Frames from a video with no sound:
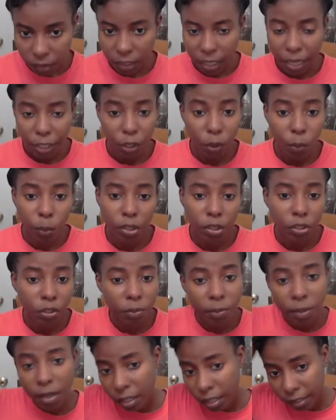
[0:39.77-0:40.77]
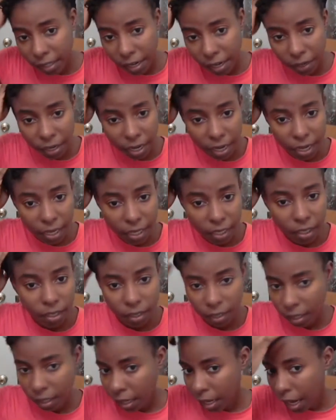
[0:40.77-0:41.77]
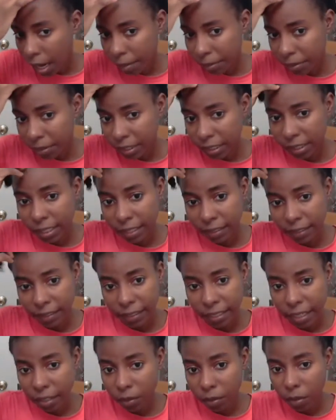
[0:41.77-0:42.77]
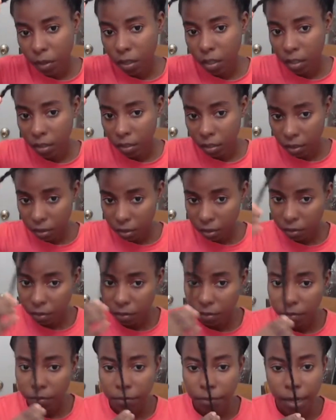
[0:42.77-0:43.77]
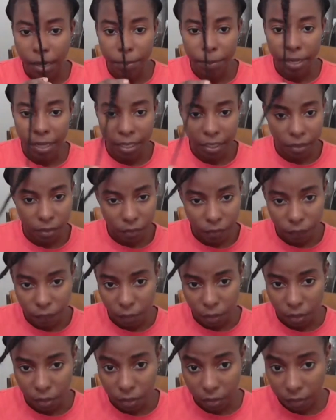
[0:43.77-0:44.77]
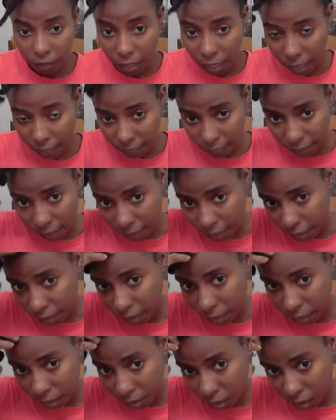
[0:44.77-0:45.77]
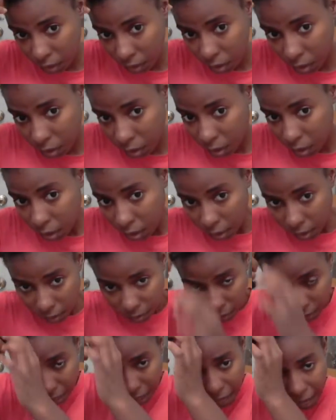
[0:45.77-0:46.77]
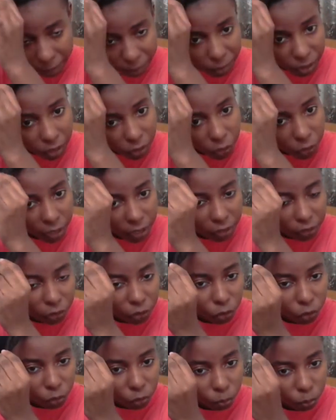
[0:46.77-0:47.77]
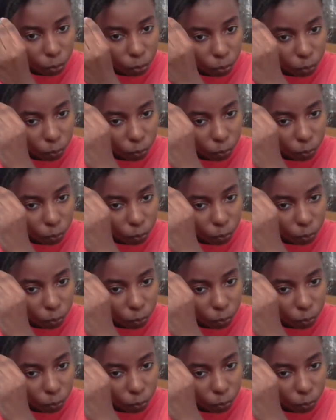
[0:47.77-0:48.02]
I don't want to do my entire head. I'm just going to test it out on my bangs first, and then I'm going to